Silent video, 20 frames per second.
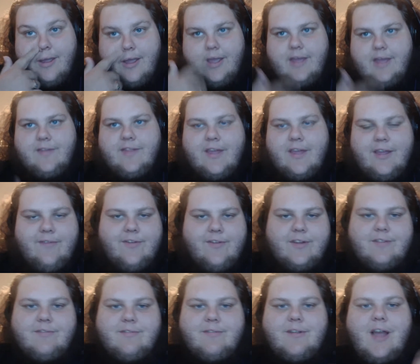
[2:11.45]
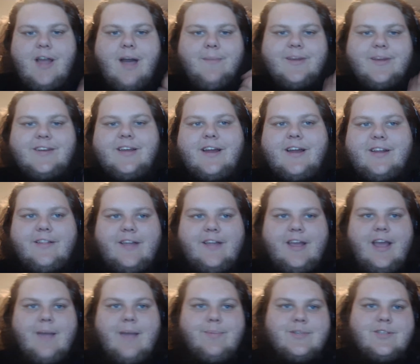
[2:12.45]
and they even comment on it,
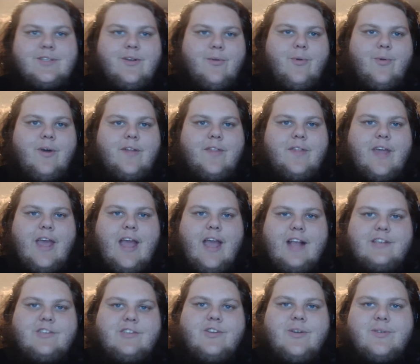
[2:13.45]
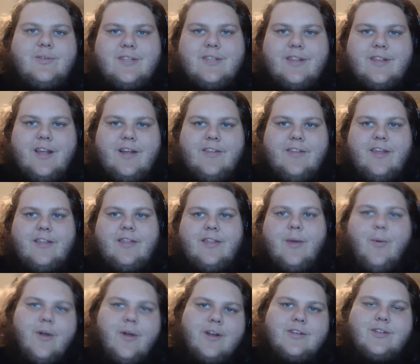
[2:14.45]
like, episode 1, they had jokes in there that
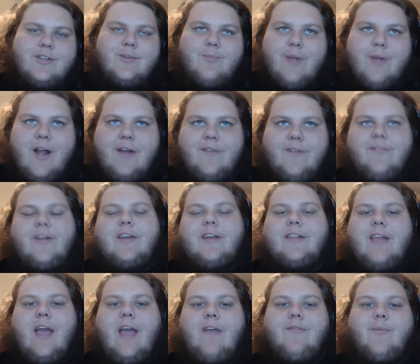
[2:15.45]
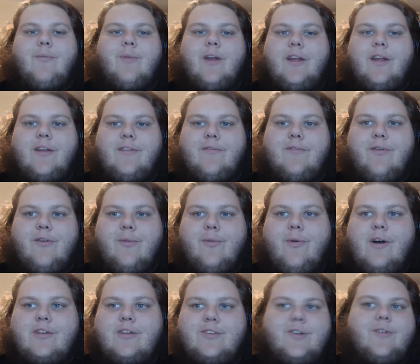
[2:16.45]
they weren't too proud of, like, they have a breaking fourth
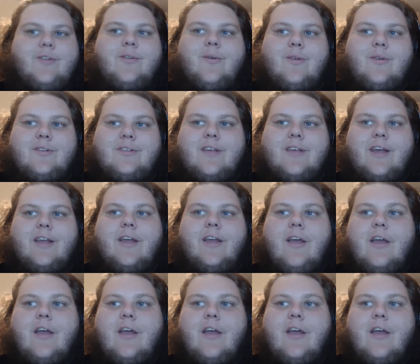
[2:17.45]
wall joke, where it's like,